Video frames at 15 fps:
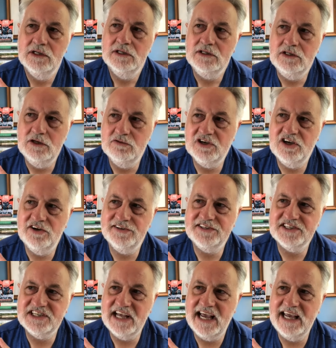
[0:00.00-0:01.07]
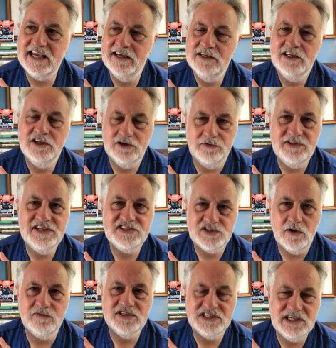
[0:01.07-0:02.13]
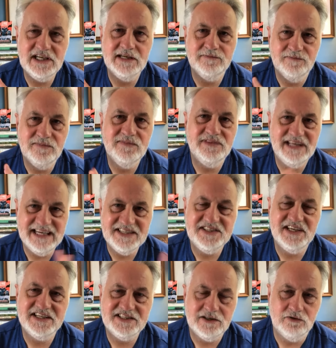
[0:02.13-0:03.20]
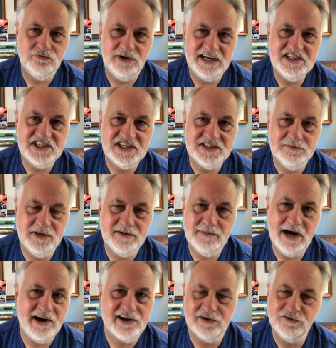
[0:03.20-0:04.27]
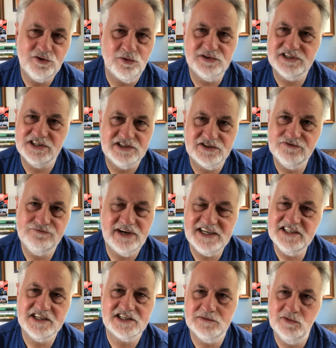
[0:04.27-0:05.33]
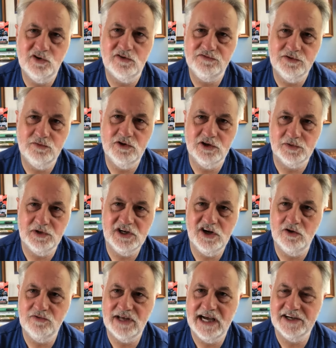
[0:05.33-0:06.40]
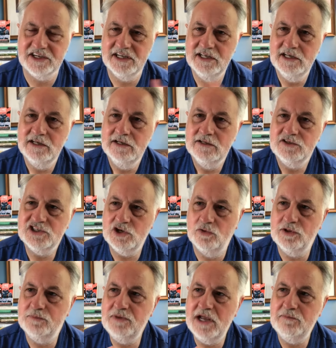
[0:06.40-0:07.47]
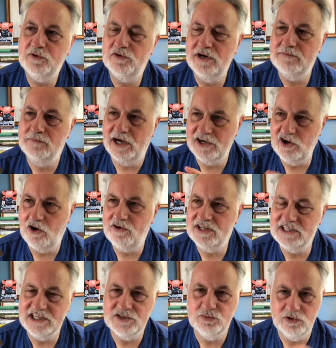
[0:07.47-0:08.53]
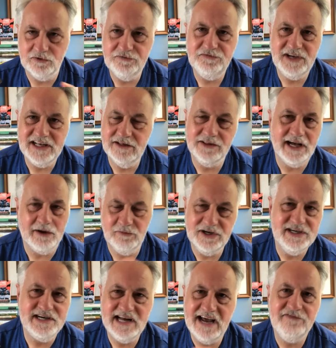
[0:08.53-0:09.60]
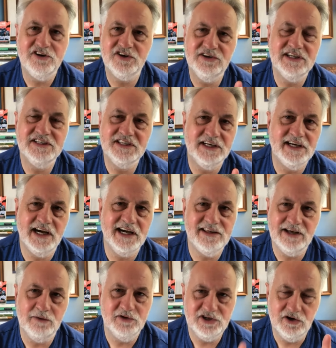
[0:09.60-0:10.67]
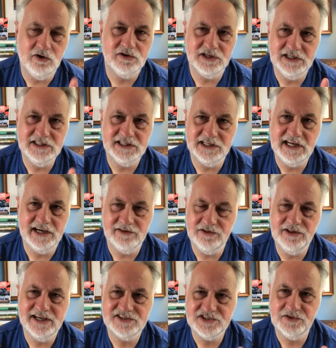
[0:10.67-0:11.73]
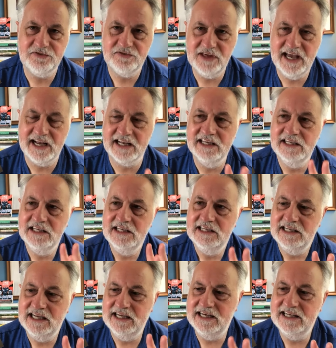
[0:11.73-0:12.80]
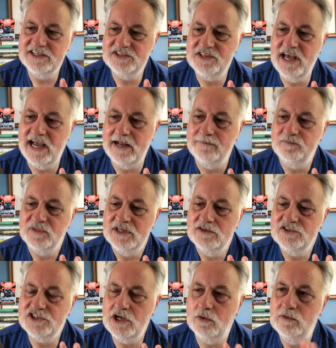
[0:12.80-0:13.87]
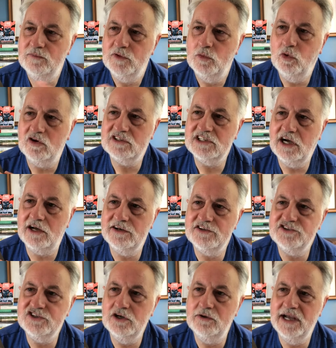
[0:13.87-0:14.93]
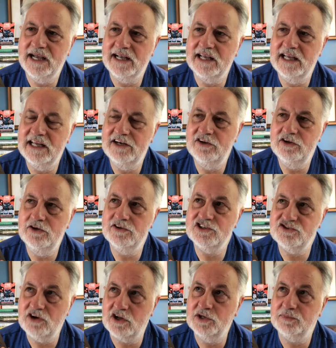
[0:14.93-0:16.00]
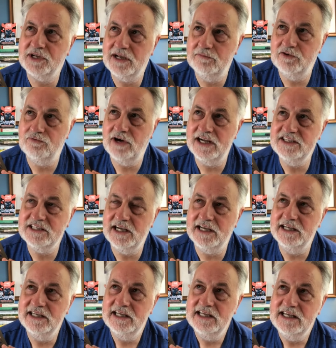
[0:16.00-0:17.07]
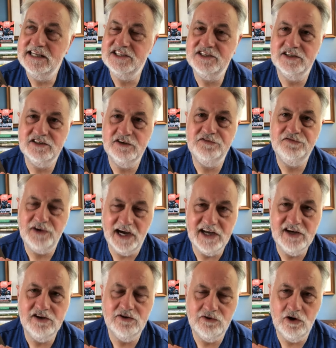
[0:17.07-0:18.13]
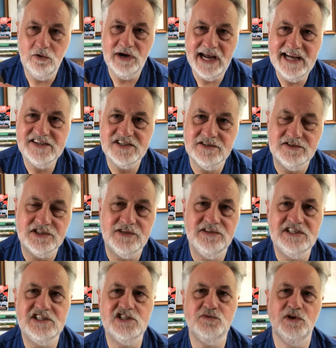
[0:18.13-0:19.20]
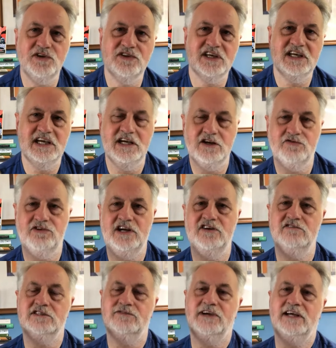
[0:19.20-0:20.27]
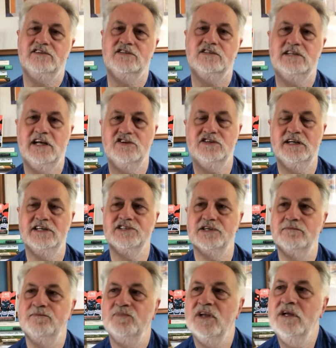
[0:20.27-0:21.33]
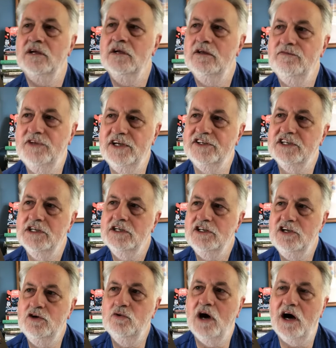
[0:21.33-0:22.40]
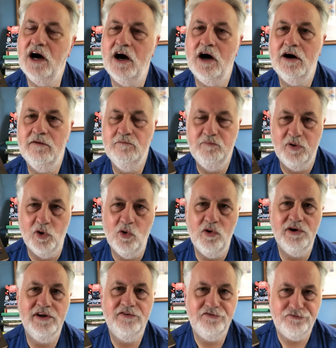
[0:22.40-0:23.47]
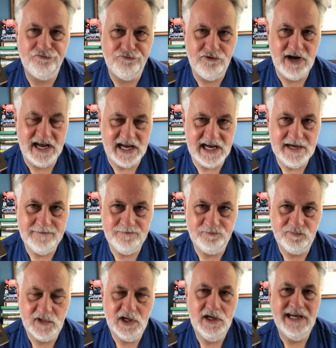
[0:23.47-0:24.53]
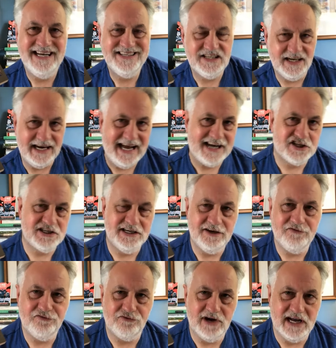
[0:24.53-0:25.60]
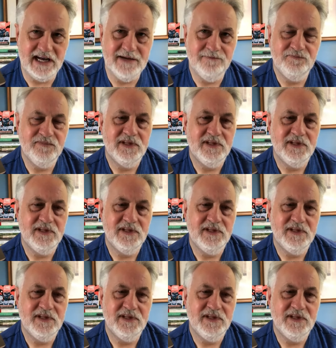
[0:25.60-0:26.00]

you could say, you know, this obviously, is there still racism in America? Of course, there's racism all over the world. We know that. So the people who are in minorities will feel that. We're never going to deny that. We're not going to deny that that's a thing. It is there. So what Dana's doing in her struggle to become a writer is to define her own essence. And this is one of the key credos of existentialism, that you are born free, intellectually free.